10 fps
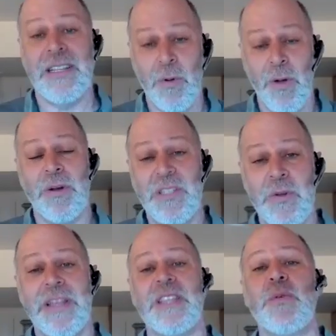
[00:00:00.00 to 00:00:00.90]
so what we're
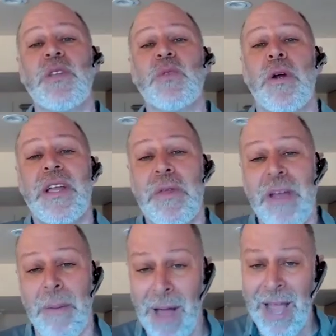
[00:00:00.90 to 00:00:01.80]
doing is working with
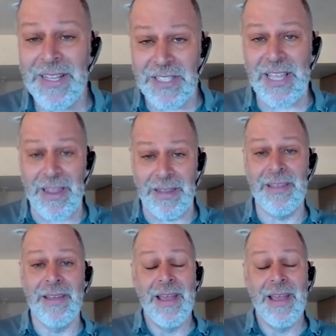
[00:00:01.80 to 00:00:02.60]
our mindset.